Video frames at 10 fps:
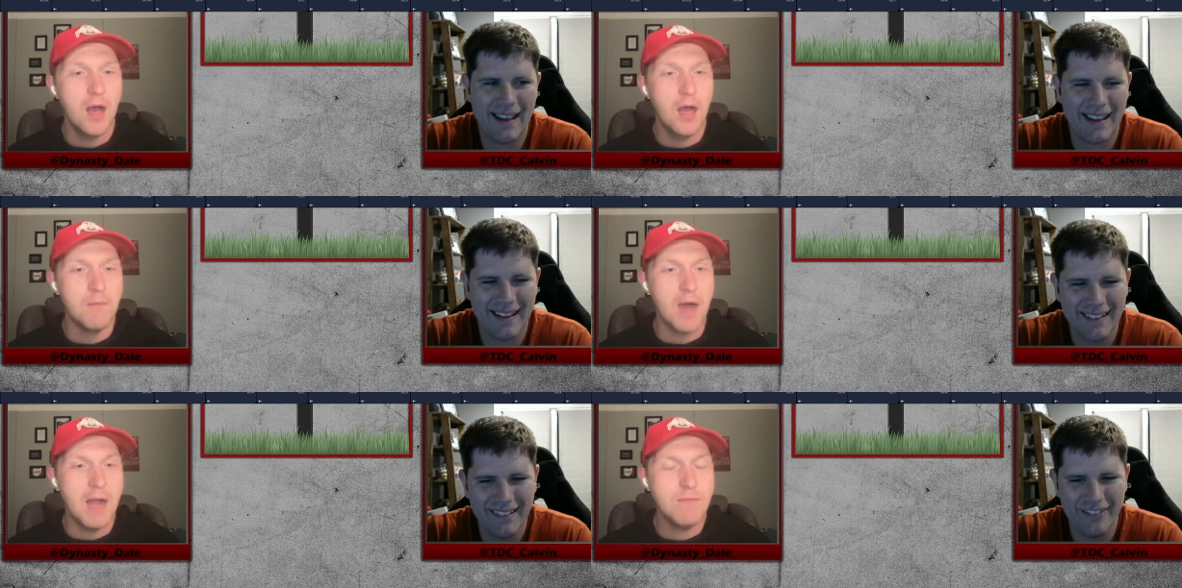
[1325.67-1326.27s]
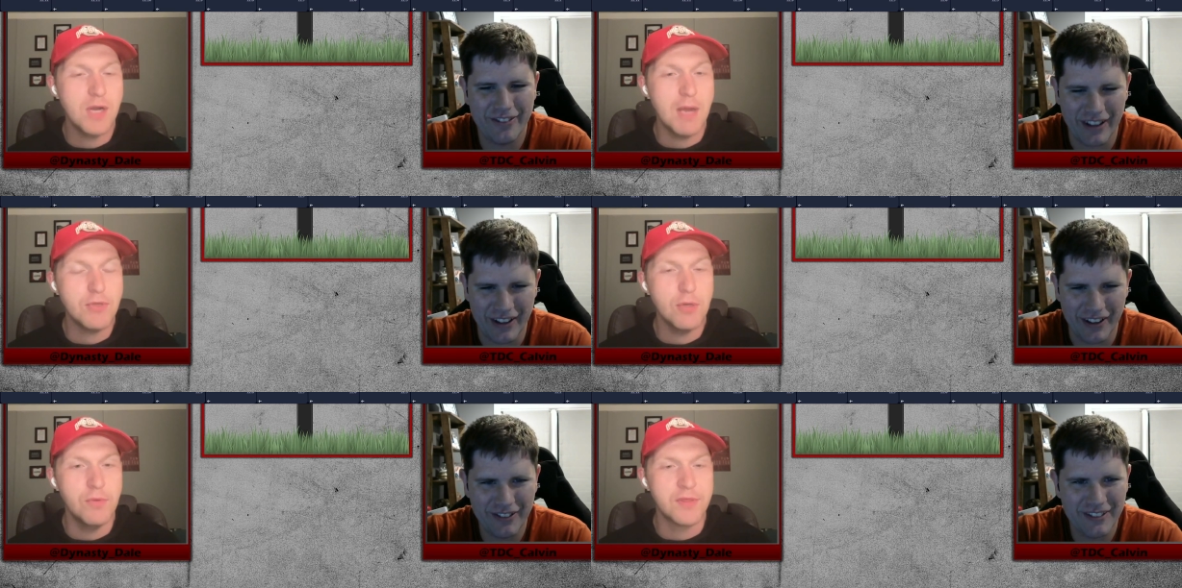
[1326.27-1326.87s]
Speaker 1: um, I'm, I'm
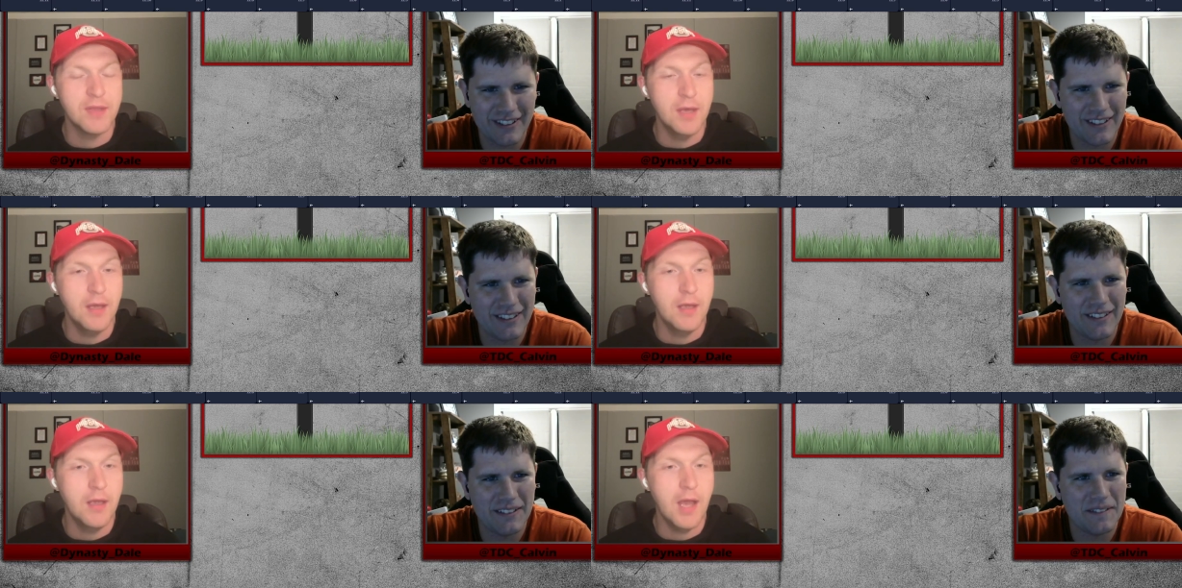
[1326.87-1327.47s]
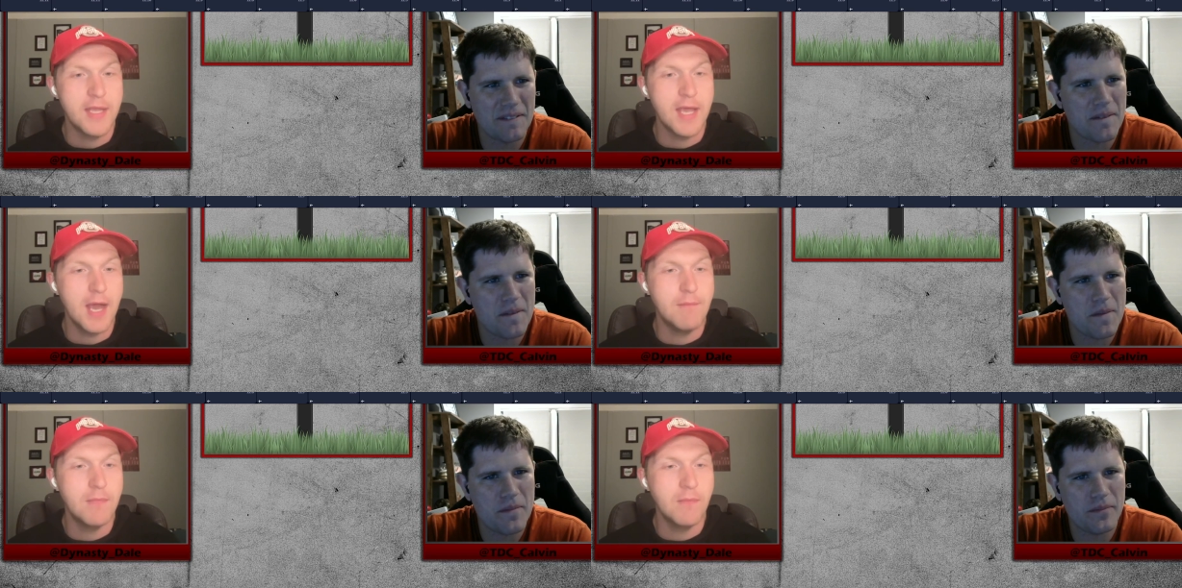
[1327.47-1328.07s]
gonna go with yeah
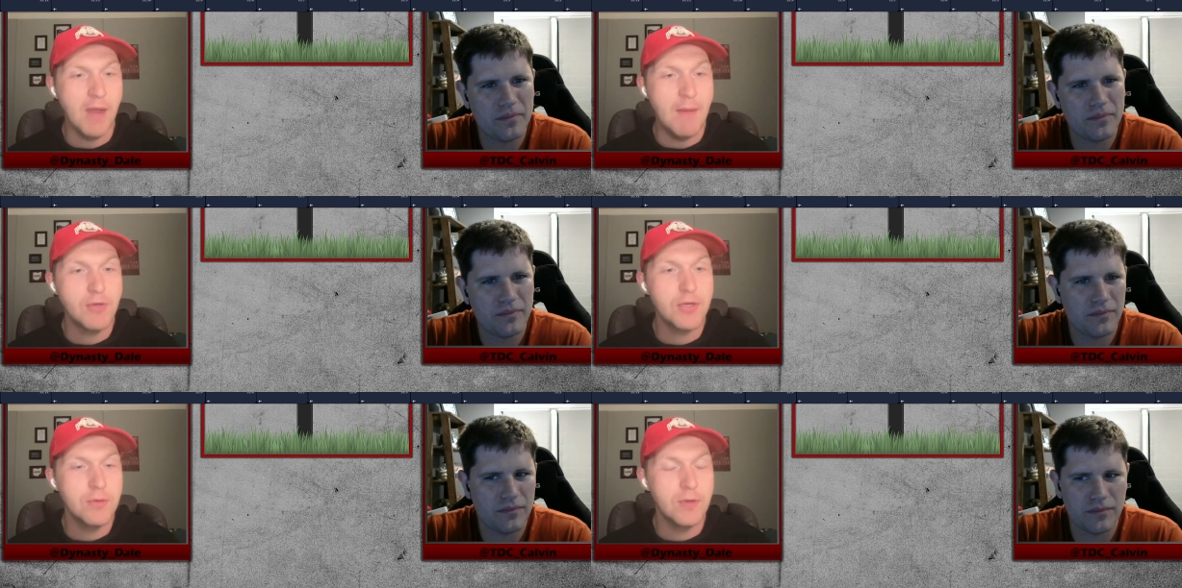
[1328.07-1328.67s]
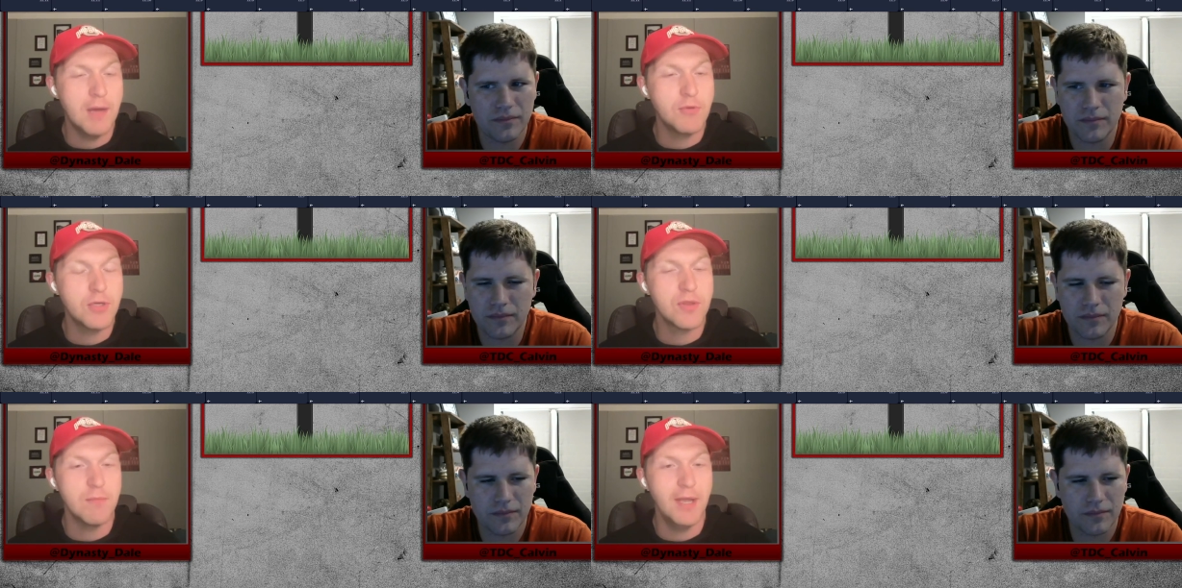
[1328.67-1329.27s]
I'm I'm gonna go I'm gonna
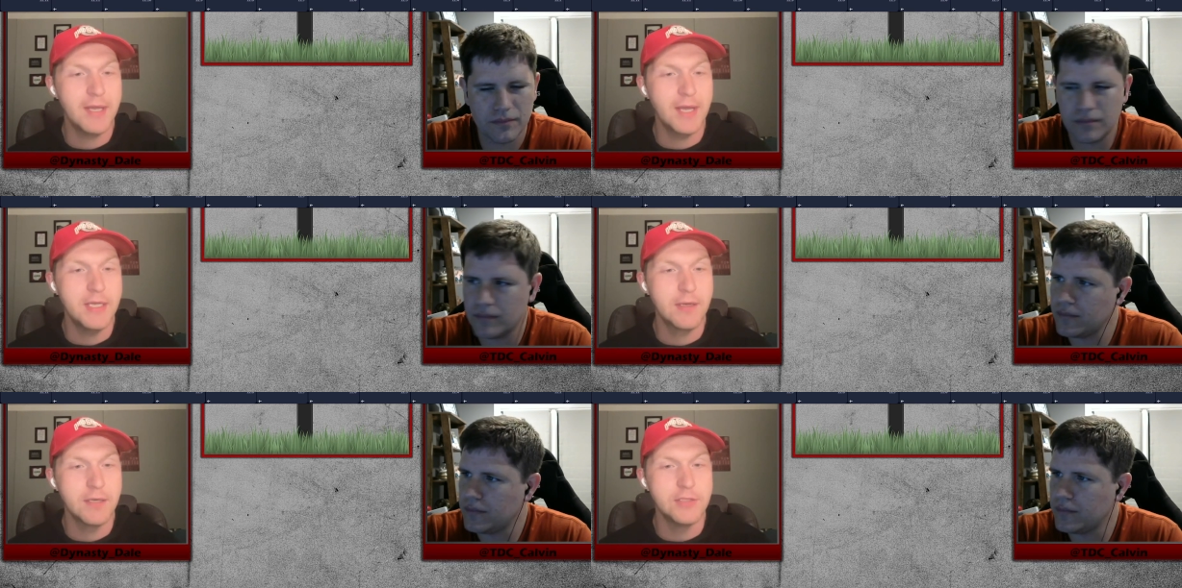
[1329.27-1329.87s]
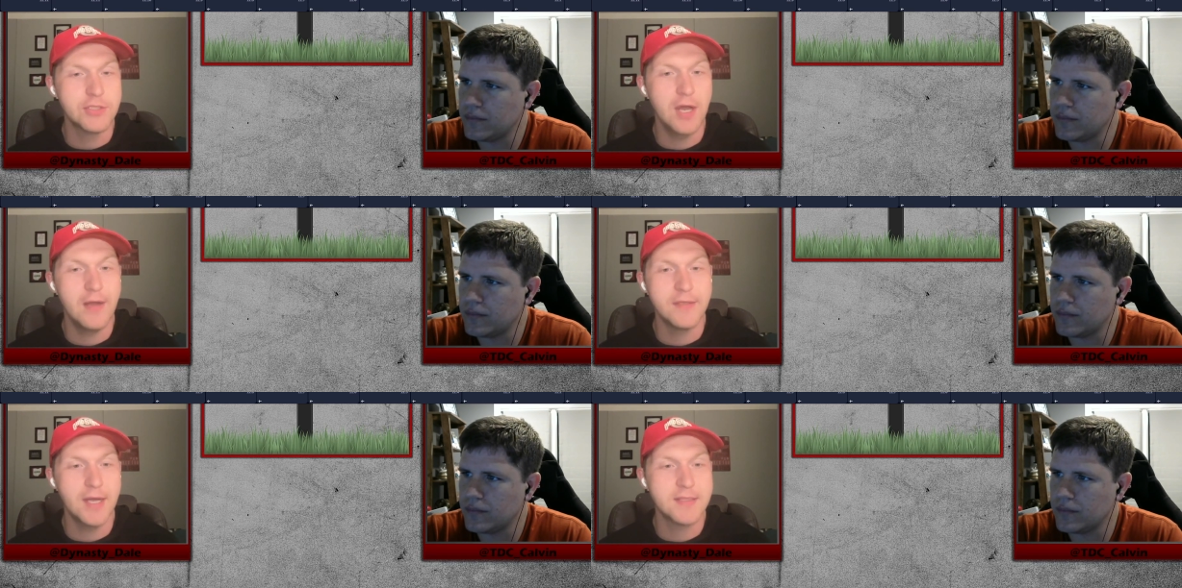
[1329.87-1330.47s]
go with my guy here in
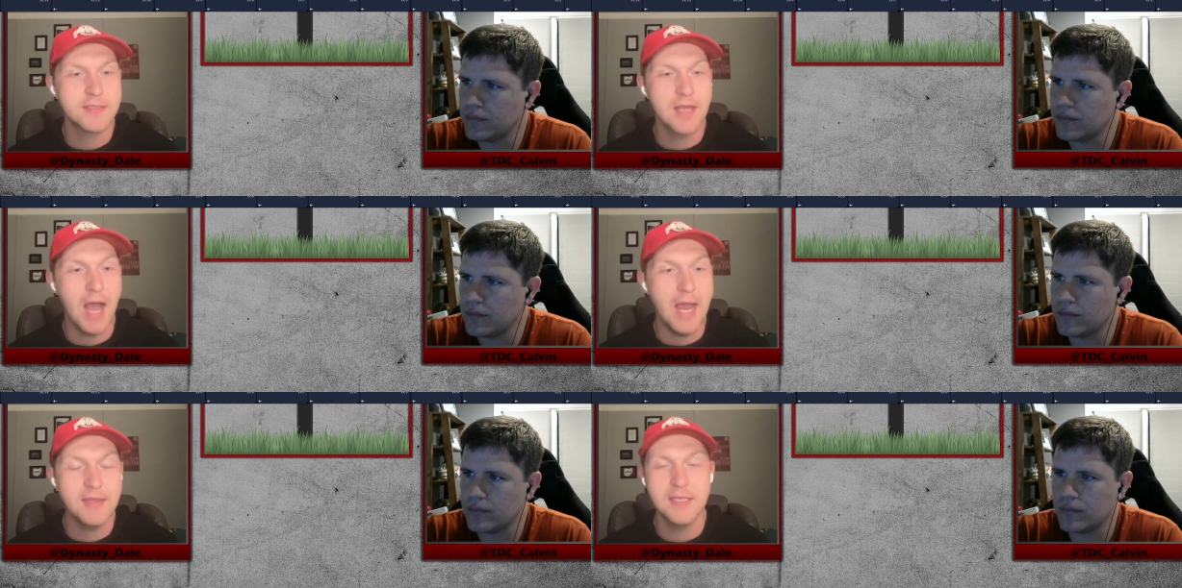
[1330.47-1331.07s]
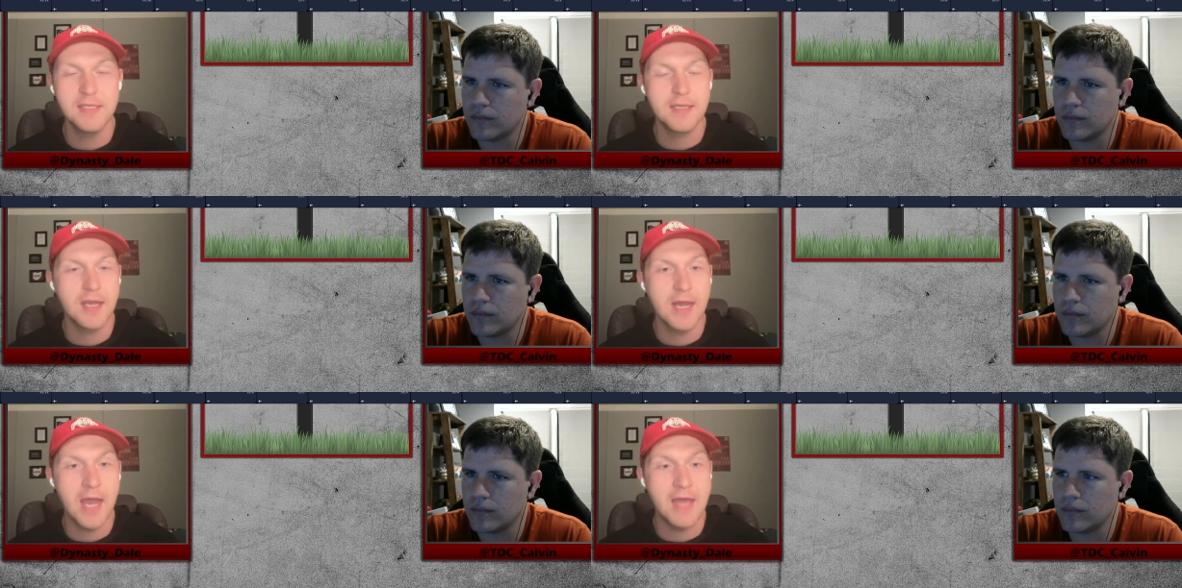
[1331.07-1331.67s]
Jahan Dotson. I think
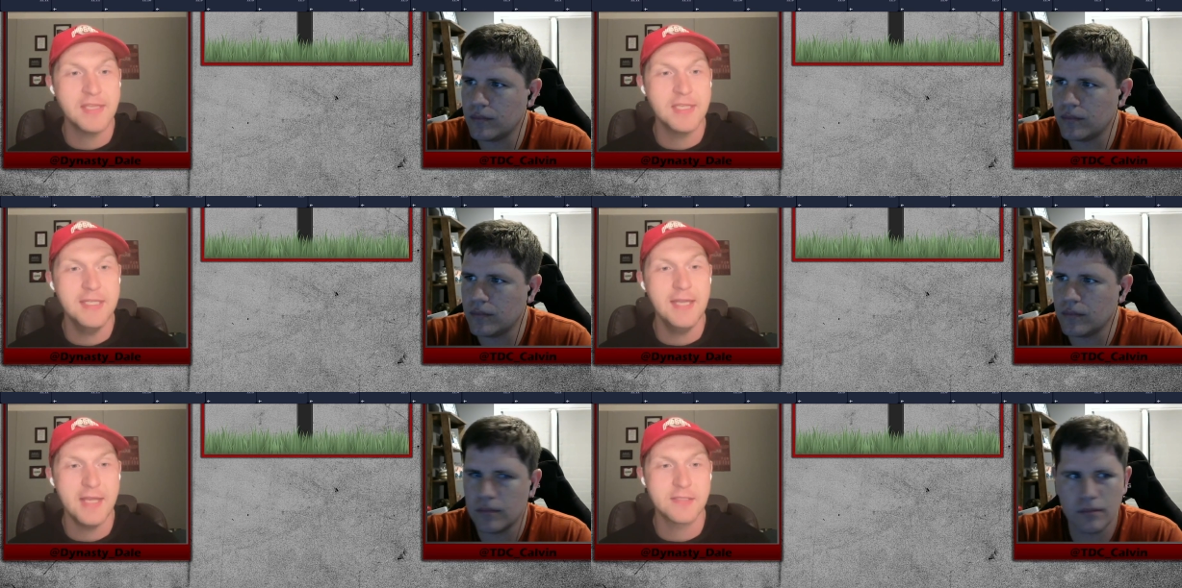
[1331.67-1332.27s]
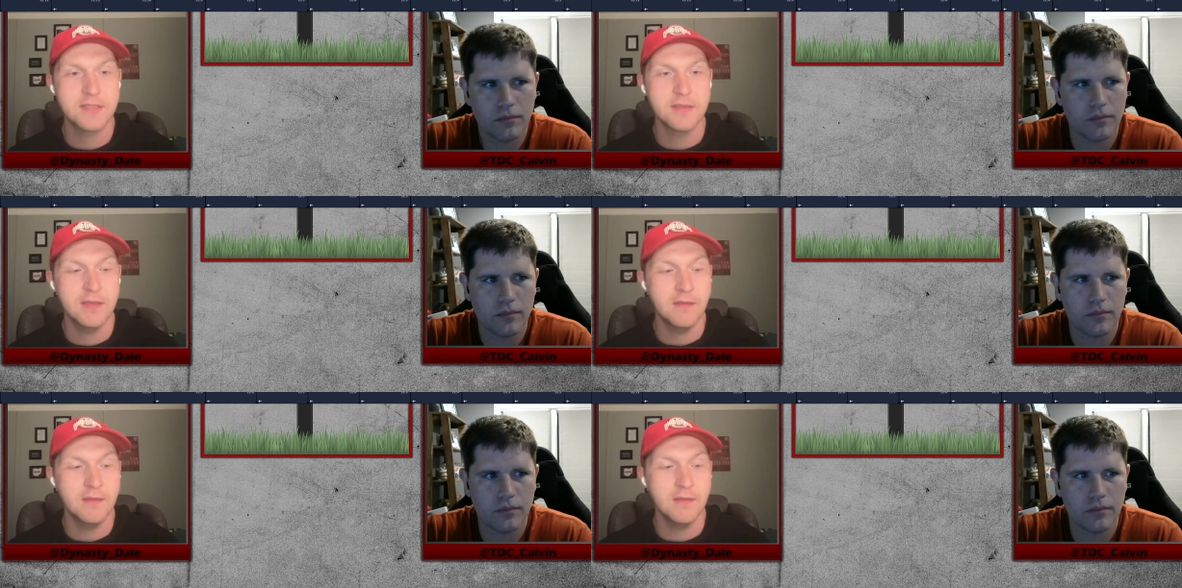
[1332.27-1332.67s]
I think he has